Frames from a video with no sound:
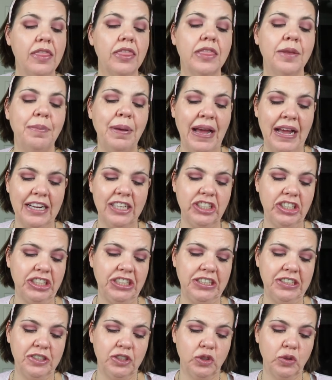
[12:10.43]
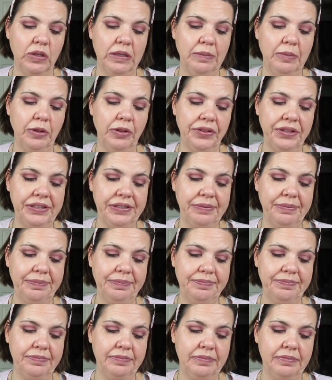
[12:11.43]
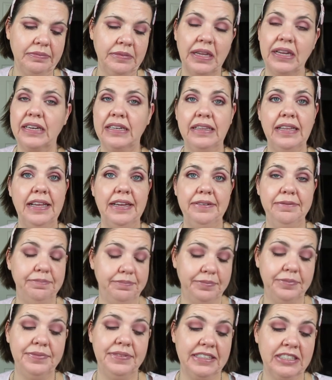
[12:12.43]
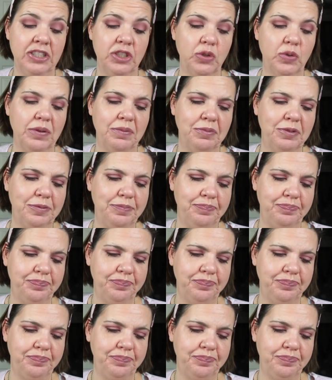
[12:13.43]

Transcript: The packaging is adorable though. I'm not gonna lie. That's adorable.